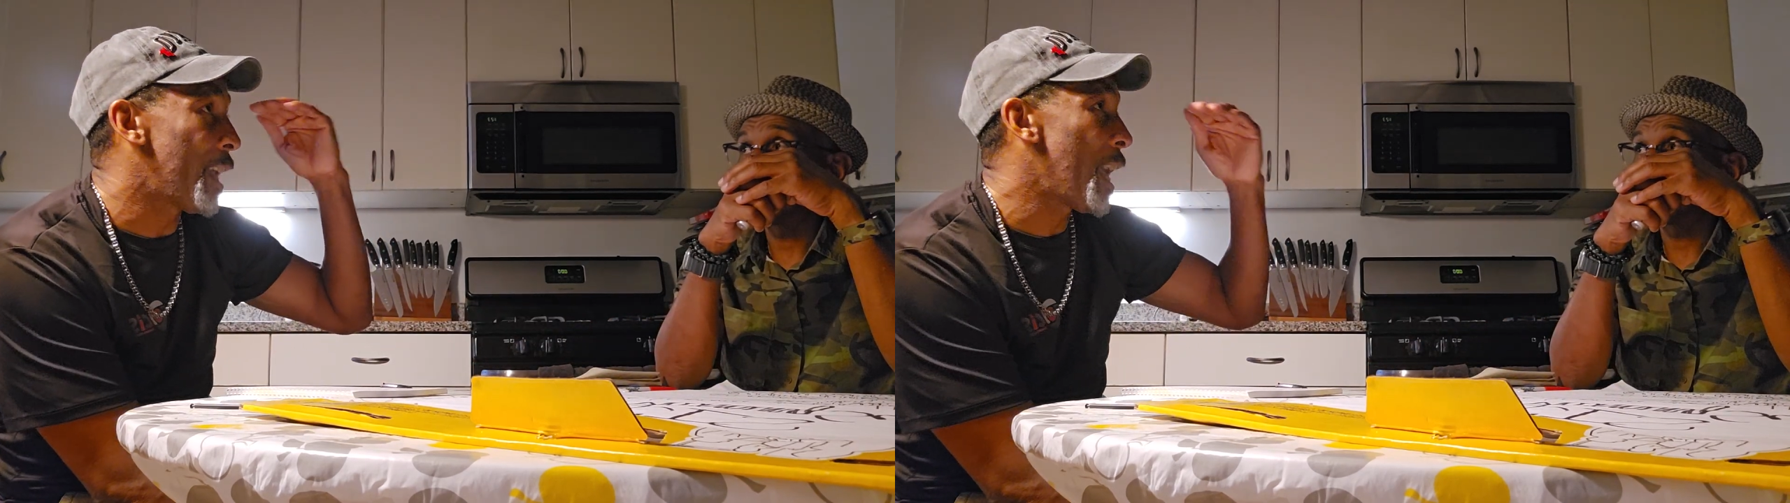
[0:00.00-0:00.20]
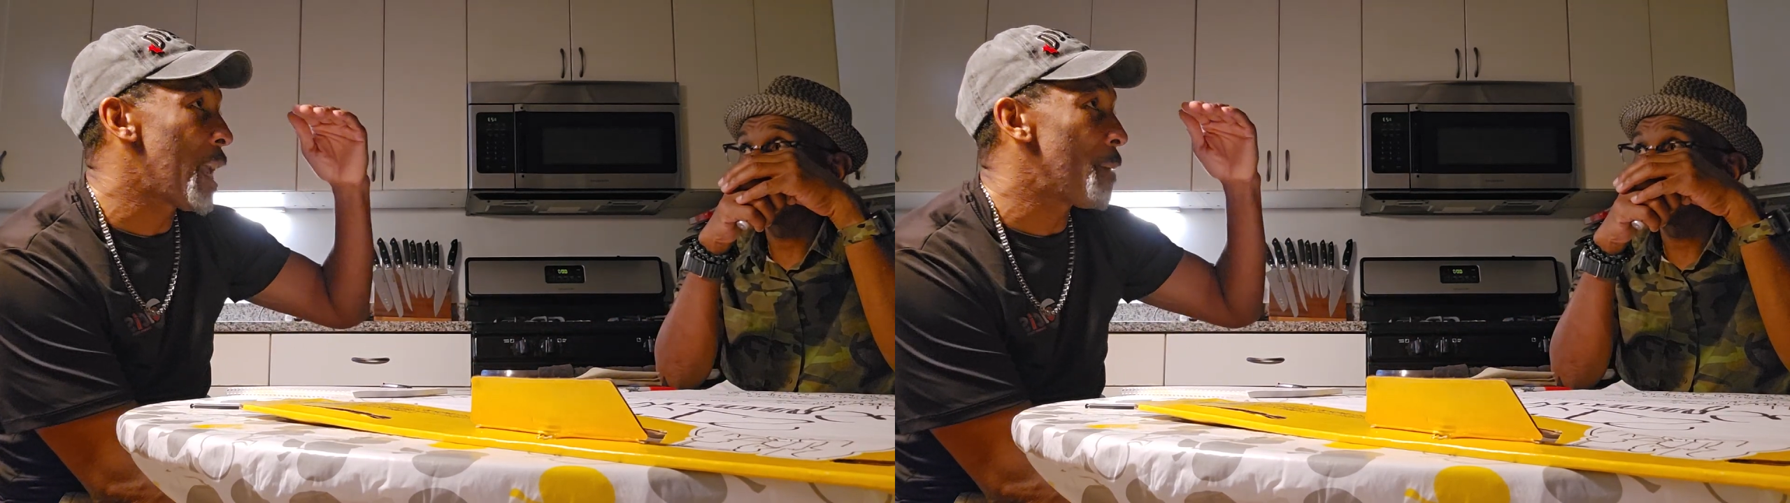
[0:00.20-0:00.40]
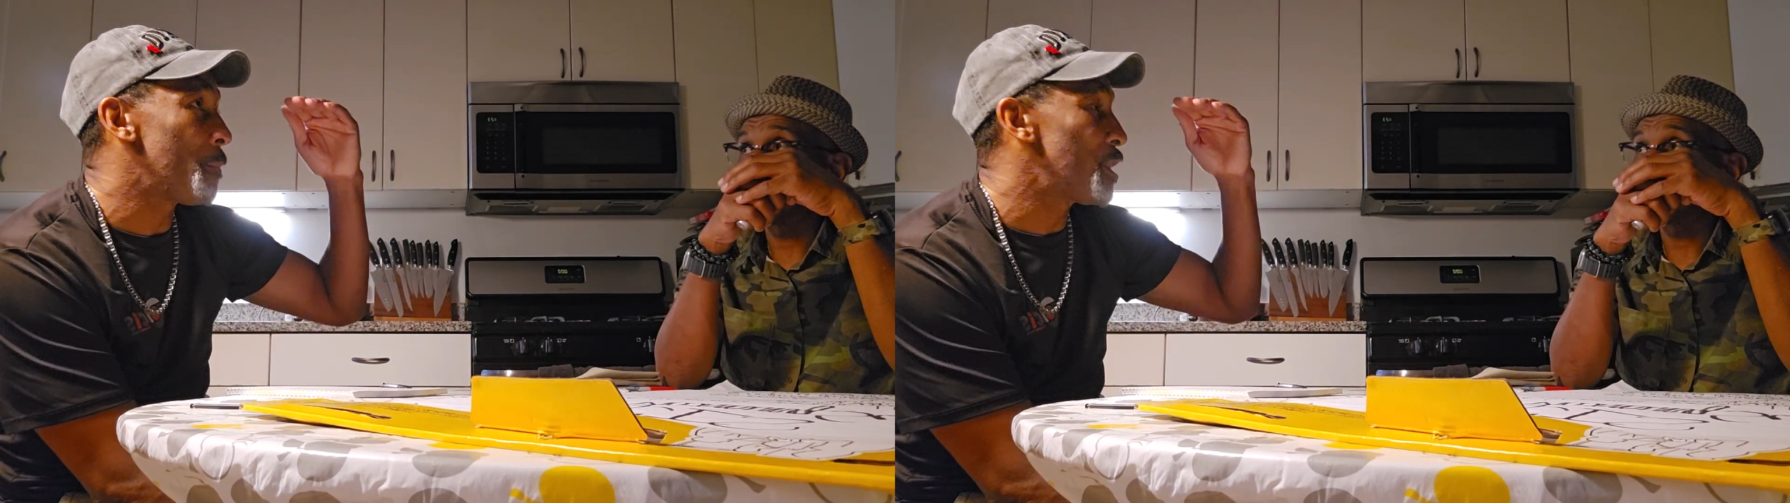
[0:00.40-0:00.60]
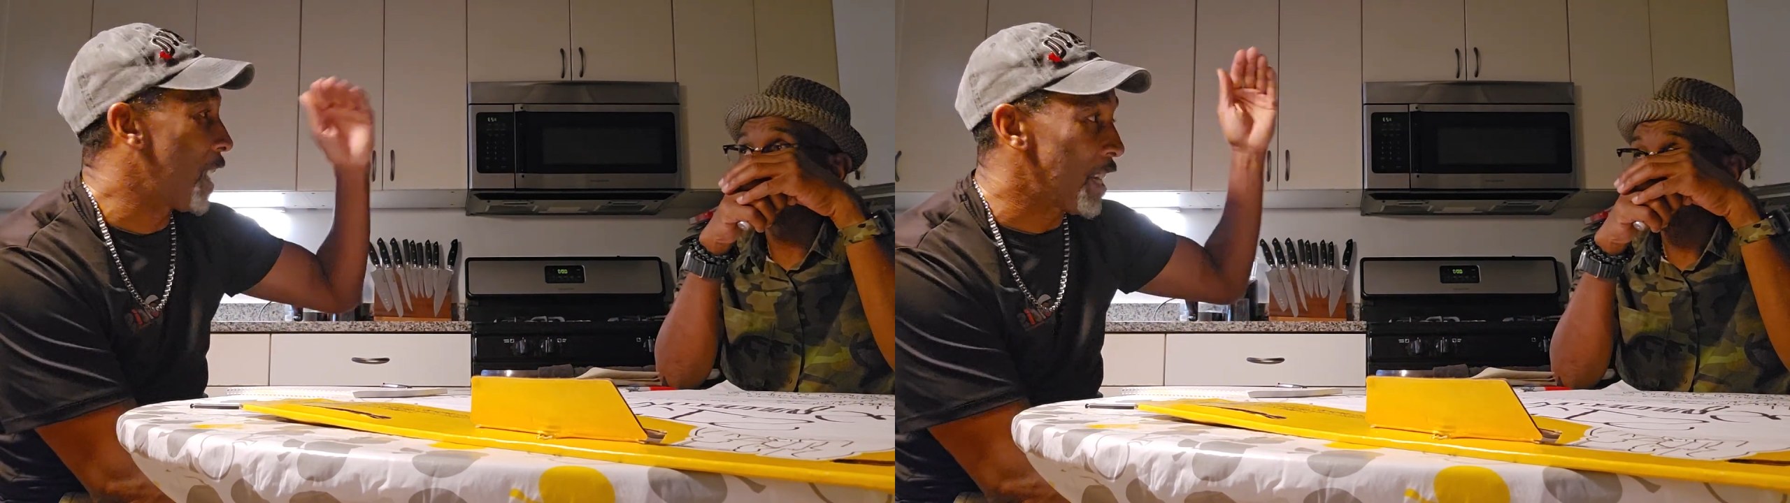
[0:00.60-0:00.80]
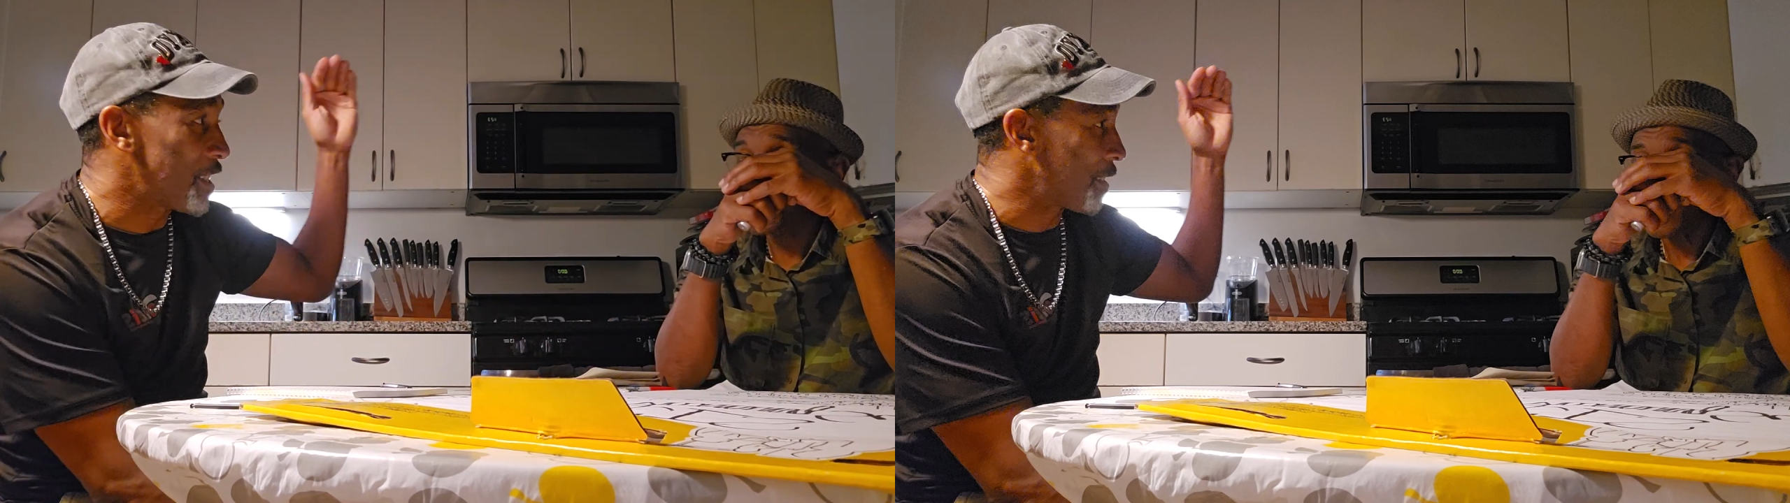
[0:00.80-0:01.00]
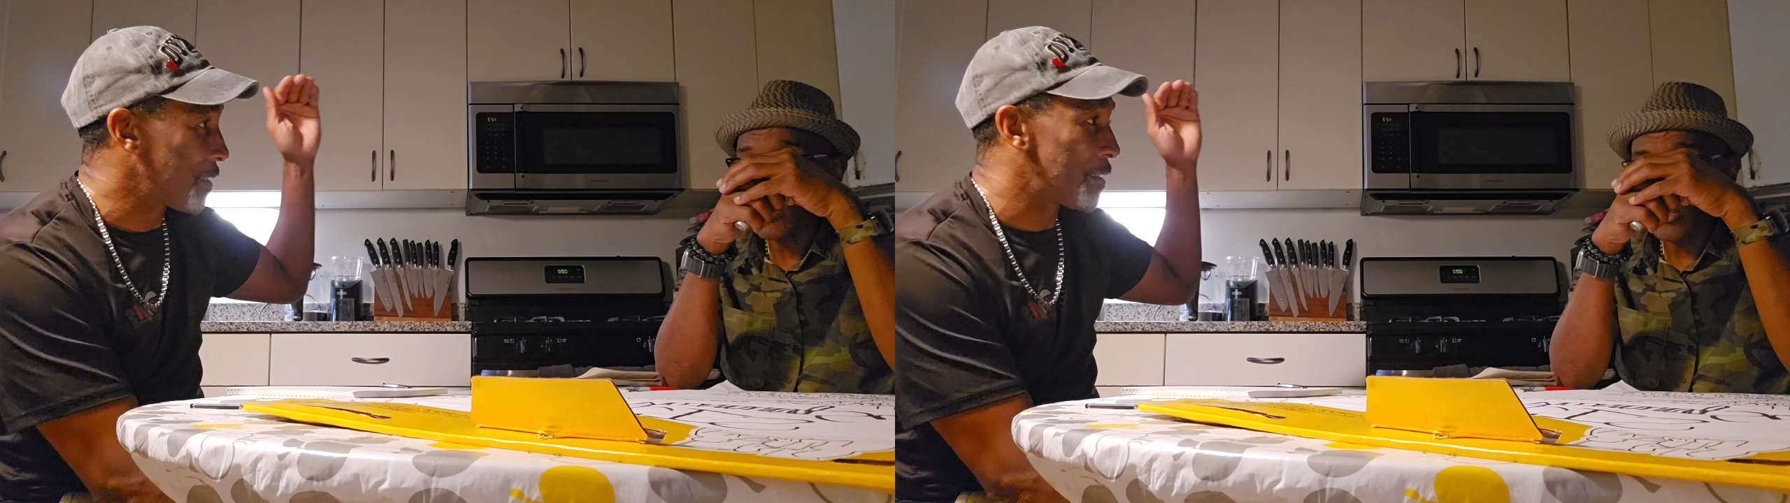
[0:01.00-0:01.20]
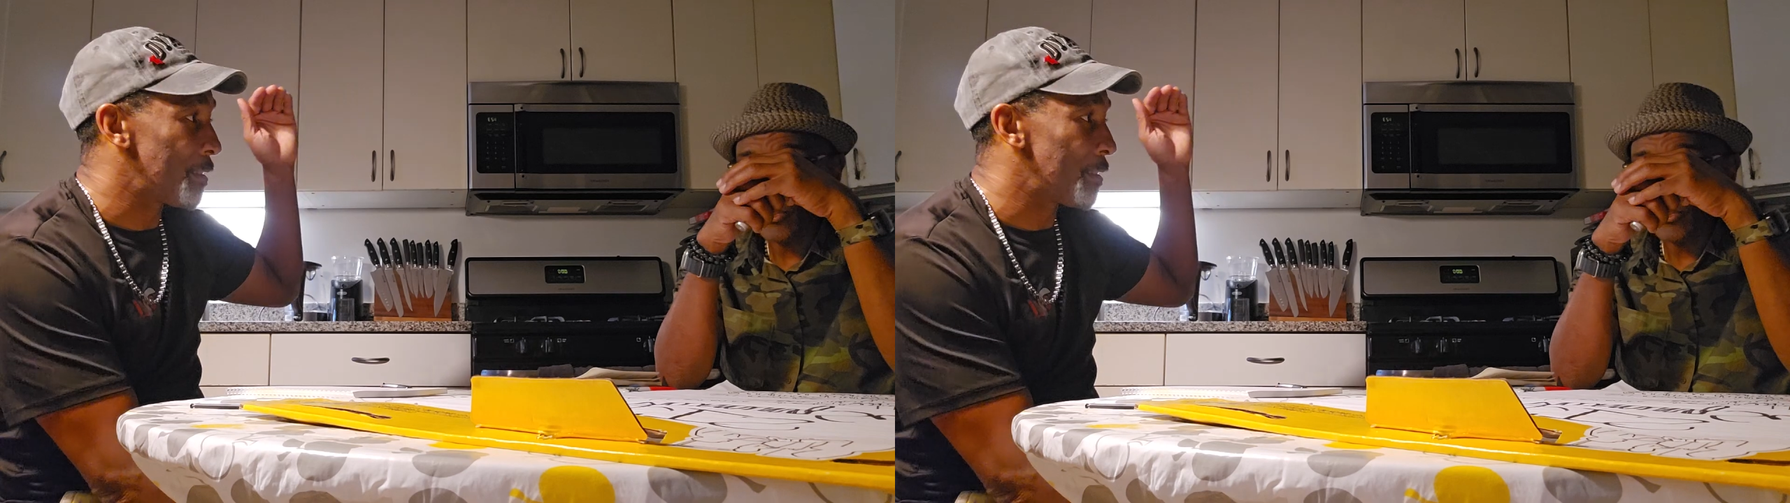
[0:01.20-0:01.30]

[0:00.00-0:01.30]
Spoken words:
game changes.